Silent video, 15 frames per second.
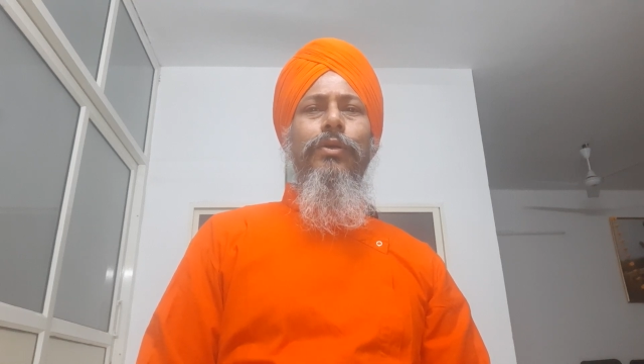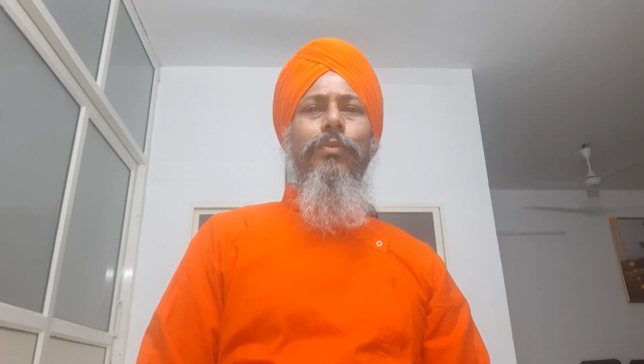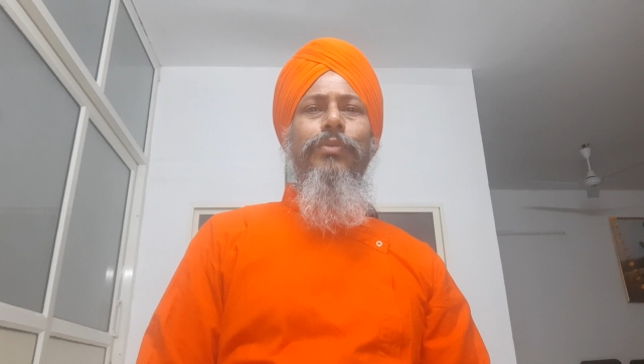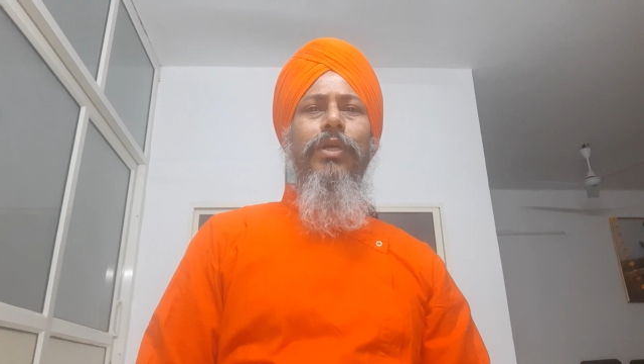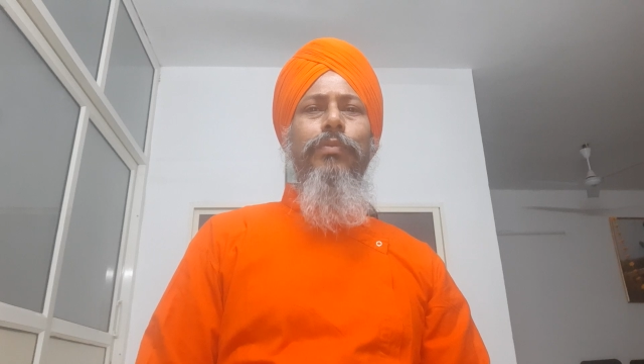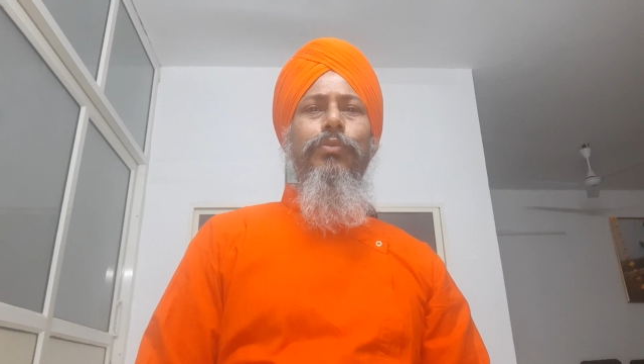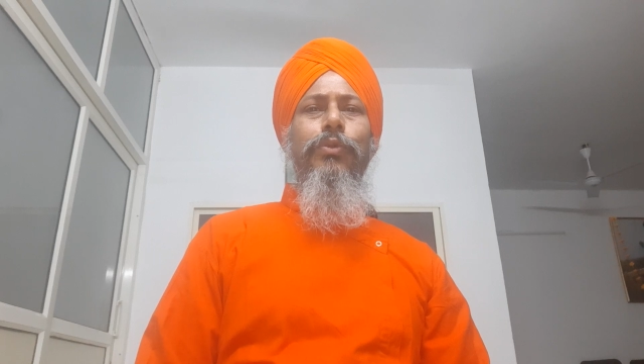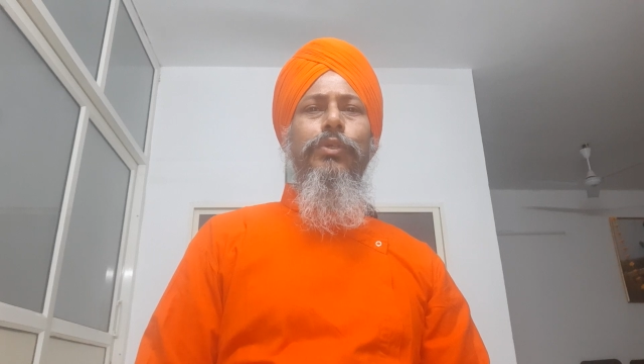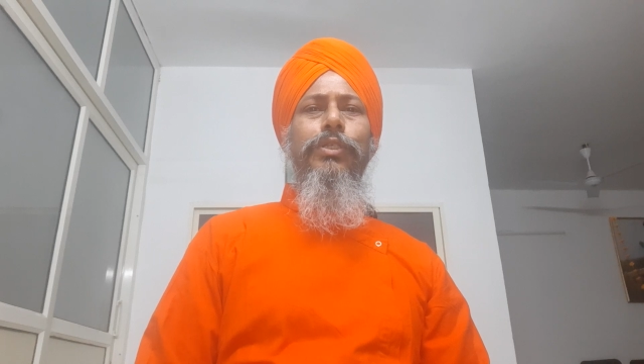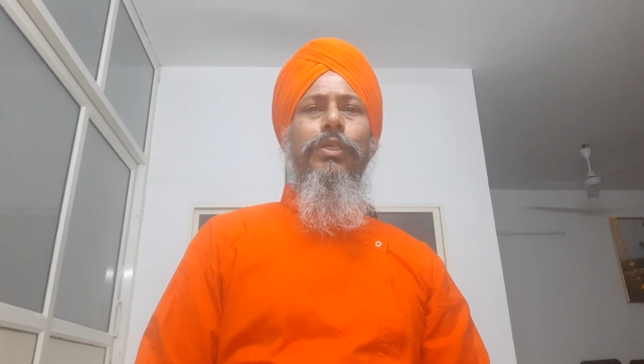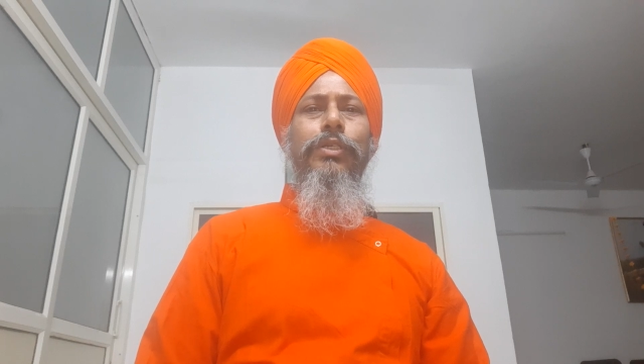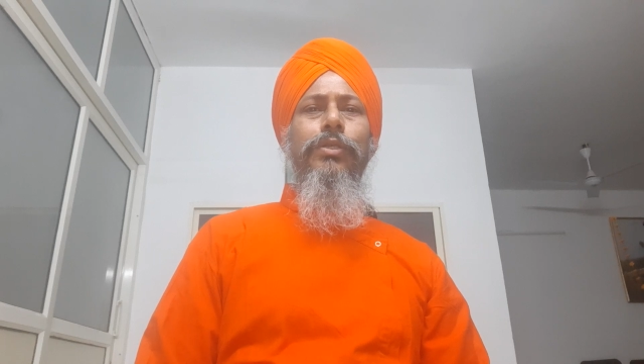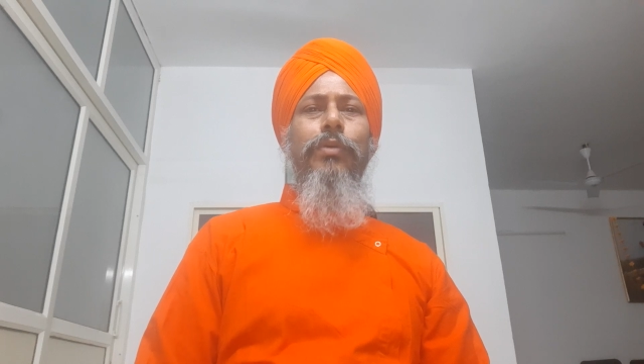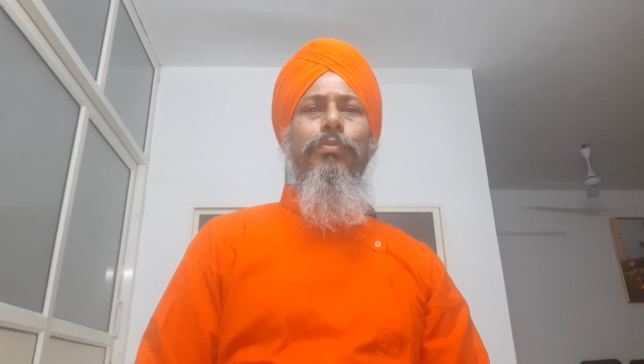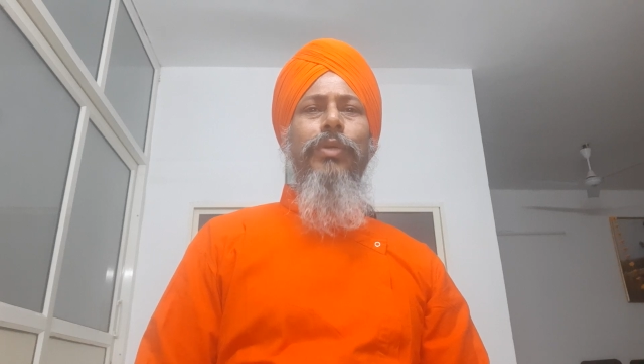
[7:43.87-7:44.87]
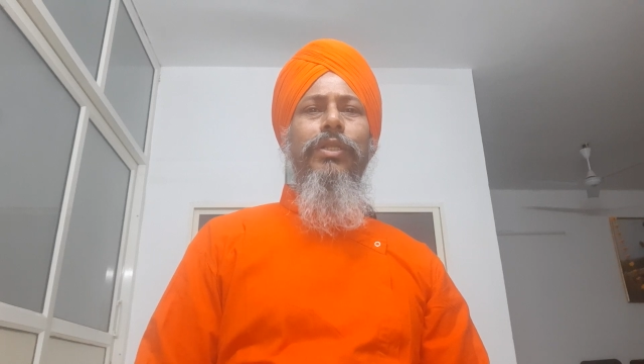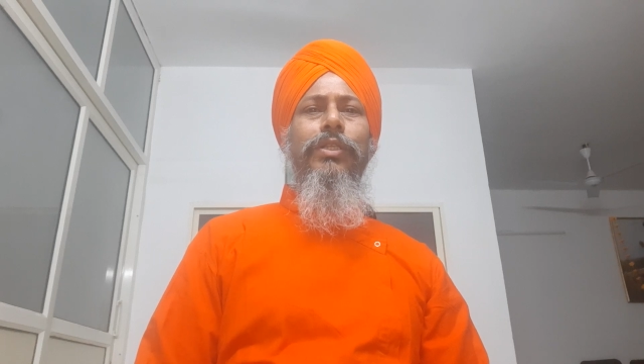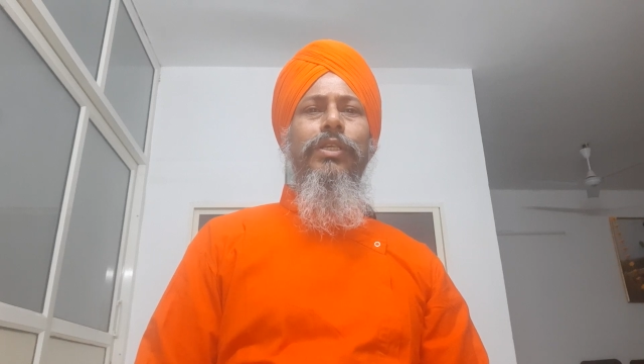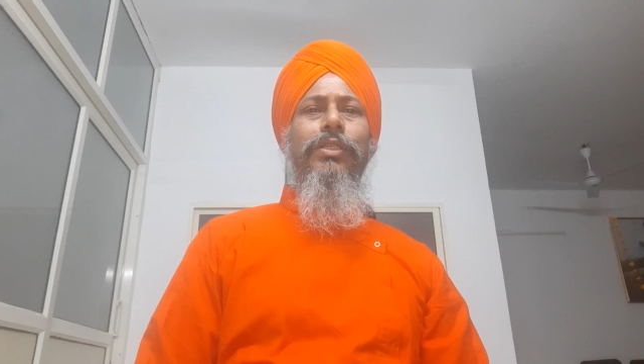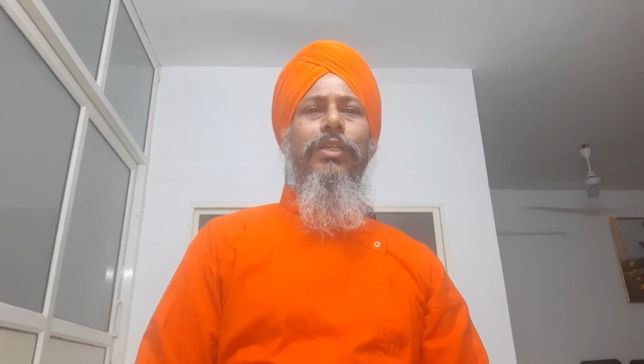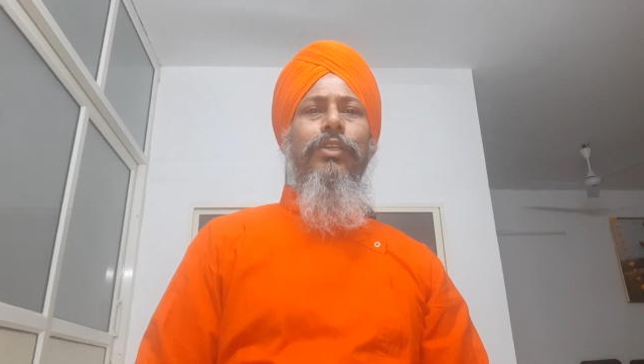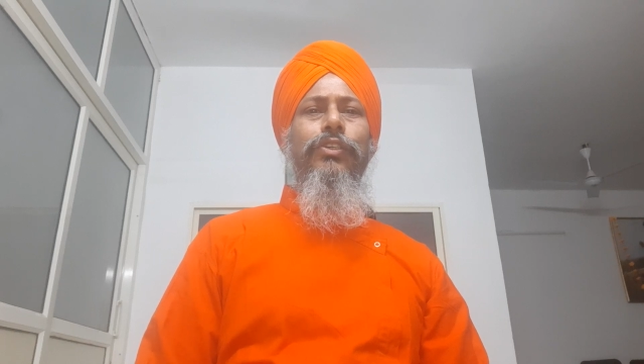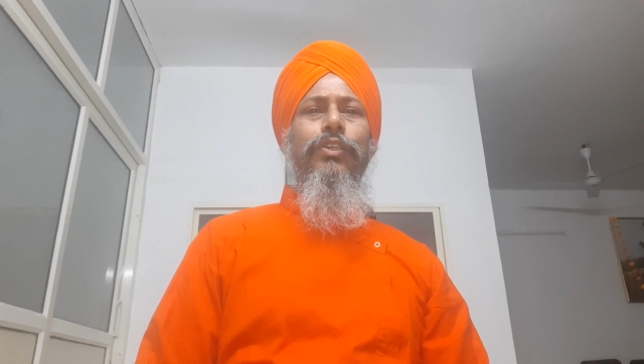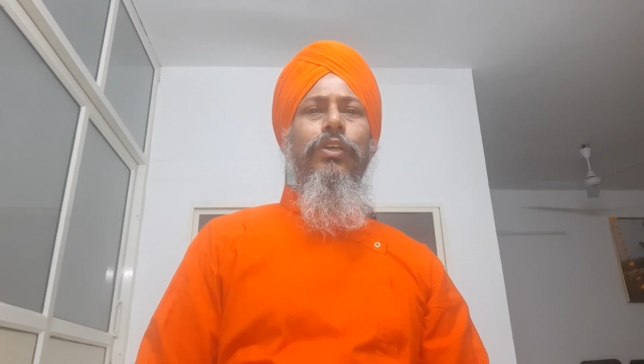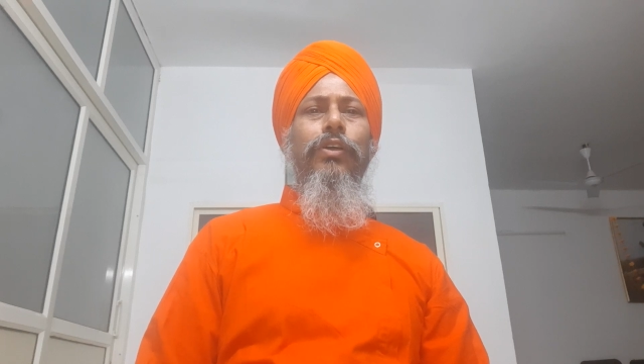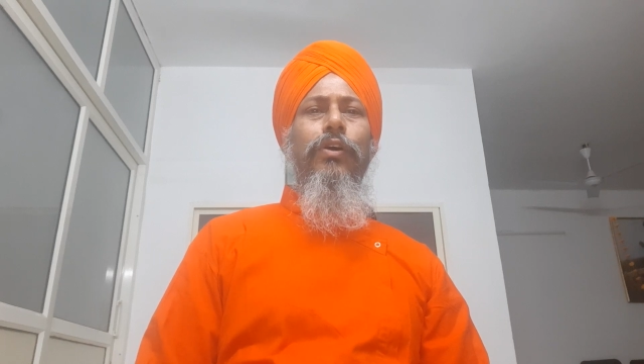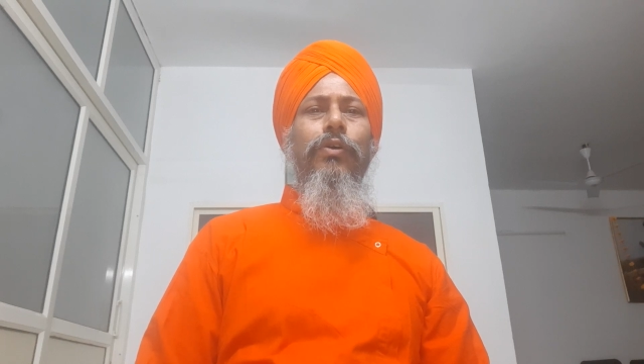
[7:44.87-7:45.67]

of the process of Pratisanchara